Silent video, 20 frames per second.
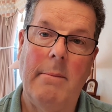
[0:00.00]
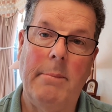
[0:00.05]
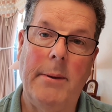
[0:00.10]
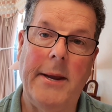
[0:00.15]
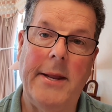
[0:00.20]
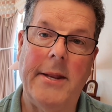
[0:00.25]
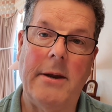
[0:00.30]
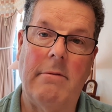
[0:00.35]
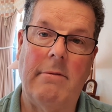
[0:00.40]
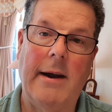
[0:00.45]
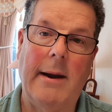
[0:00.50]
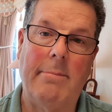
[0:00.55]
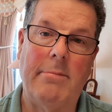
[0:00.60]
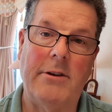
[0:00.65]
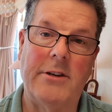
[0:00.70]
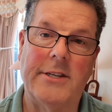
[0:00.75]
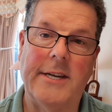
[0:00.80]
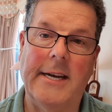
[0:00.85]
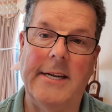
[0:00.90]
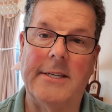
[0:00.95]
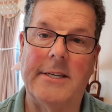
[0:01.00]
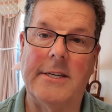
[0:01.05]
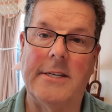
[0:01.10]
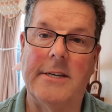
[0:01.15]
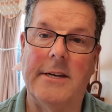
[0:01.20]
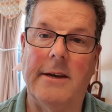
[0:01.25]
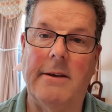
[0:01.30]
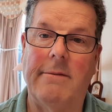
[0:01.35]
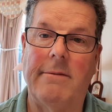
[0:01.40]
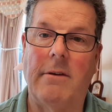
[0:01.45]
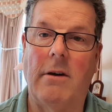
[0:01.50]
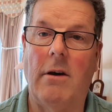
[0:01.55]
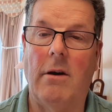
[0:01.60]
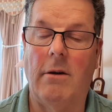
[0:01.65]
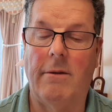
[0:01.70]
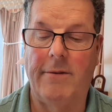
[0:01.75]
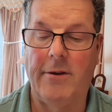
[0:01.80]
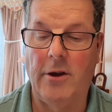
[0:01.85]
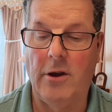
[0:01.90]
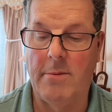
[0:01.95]
being the representative
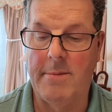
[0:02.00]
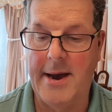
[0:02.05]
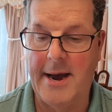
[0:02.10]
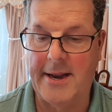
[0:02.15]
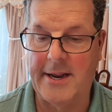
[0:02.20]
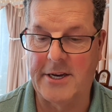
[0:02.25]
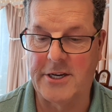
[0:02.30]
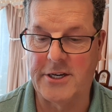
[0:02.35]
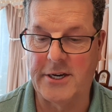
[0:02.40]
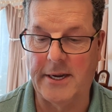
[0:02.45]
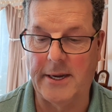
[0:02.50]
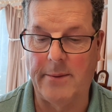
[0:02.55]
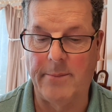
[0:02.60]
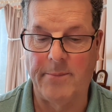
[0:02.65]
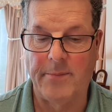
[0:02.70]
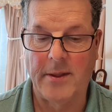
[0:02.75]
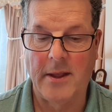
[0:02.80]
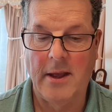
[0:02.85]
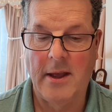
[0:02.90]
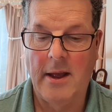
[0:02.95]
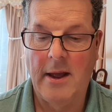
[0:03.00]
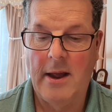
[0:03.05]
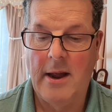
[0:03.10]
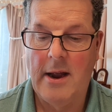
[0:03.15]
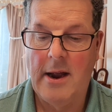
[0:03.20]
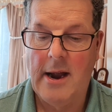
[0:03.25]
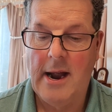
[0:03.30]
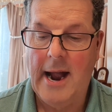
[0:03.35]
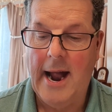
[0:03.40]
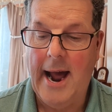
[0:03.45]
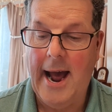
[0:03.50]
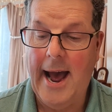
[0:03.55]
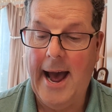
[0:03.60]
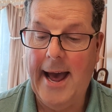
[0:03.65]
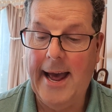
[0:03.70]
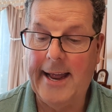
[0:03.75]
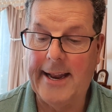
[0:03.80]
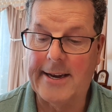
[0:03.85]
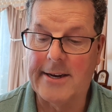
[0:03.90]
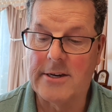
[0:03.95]
of humanity.
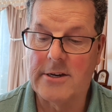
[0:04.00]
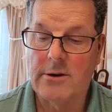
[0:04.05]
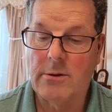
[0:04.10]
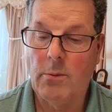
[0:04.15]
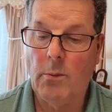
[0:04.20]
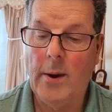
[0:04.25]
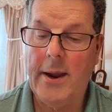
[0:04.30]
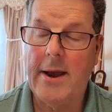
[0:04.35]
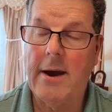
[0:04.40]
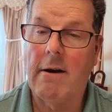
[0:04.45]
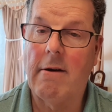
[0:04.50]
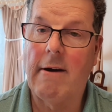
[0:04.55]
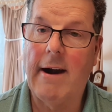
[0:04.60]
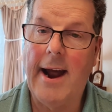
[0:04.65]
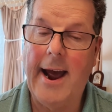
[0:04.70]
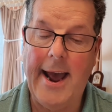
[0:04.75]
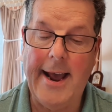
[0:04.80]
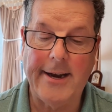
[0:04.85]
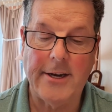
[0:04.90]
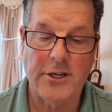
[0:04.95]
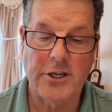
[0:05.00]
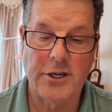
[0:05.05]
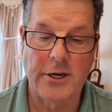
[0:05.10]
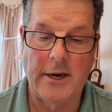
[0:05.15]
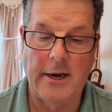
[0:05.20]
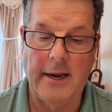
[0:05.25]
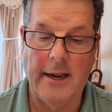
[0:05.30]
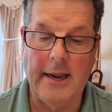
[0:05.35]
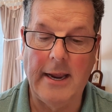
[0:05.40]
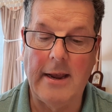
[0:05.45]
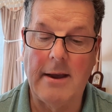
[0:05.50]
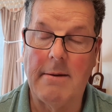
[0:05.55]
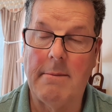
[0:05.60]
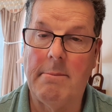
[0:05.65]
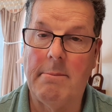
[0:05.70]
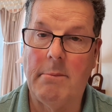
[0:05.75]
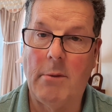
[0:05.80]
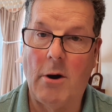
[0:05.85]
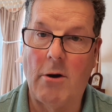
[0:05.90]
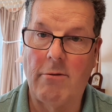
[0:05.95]
And we are actually
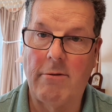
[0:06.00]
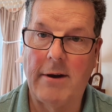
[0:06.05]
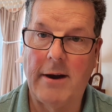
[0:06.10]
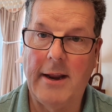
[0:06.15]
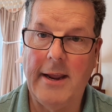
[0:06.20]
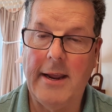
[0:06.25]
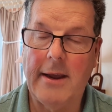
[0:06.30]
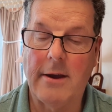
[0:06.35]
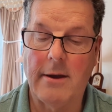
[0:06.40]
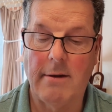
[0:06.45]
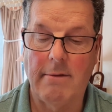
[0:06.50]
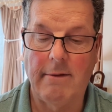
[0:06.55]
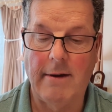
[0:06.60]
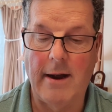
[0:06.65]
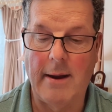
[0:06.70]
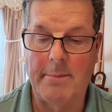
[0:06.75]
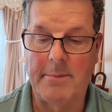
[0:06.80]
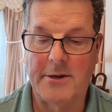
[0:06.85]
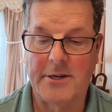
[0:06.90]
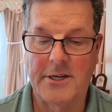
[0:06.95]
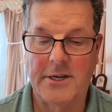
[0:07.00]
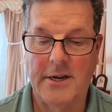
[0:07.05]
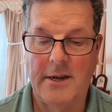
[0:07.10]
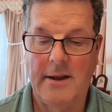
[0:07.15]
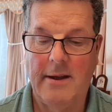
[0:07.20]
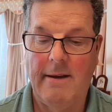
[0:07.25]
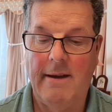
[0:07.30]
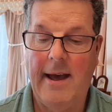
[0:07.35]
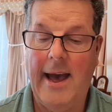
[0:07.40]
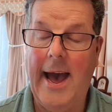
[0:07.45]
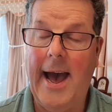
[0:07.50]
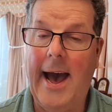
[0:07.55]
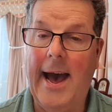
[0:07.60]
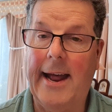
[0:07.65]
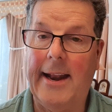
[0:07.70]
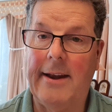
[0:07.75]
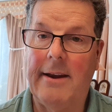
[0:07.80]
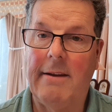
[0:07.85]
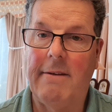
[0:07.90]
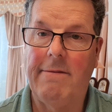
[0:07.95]
morally corrupt
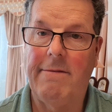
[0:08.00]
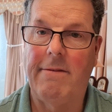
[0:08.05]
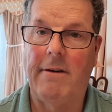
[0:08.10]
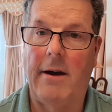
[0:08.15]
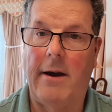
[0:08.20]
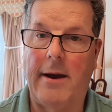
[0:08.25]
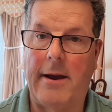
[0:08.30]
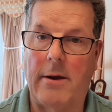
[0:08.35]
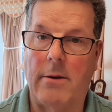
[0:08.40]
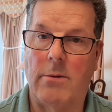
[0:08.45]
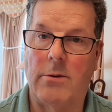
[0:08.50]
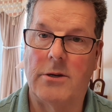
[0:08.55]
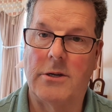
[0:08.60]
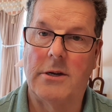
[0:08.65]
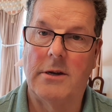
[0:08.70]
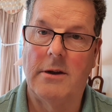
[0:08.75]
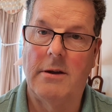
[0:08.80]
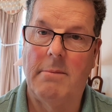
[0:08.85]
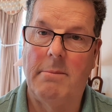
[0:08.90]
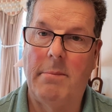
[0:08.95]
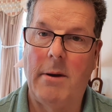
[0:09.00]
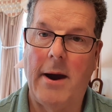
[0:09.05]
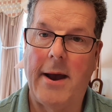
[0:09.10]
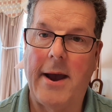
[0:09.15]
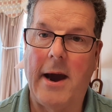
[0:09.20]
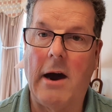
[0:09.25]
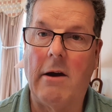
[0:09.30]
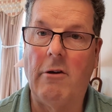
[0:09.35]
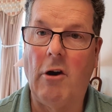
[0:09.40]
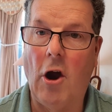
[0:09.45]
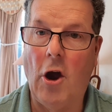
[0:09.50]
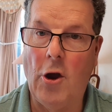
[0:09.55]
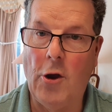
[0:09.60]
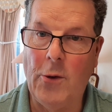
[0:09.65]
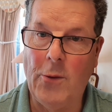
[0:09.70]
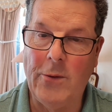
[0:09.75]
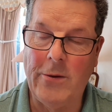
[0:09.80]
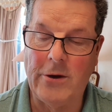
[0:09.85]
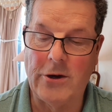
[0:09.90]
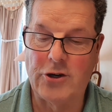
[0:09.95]
and defiled by our
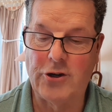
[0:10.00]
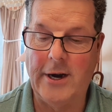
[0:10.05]
own